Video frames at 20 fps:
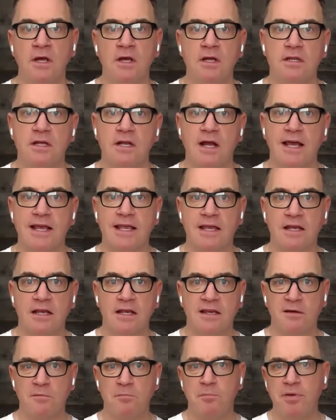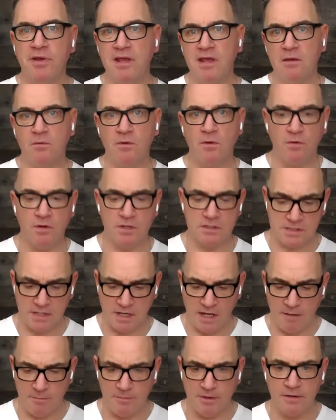that I can compete with what's
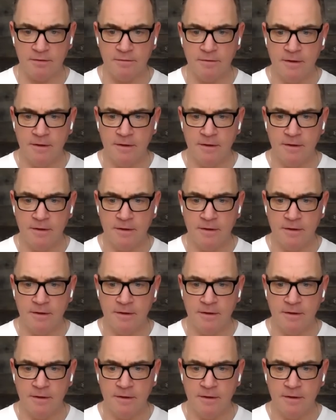coming.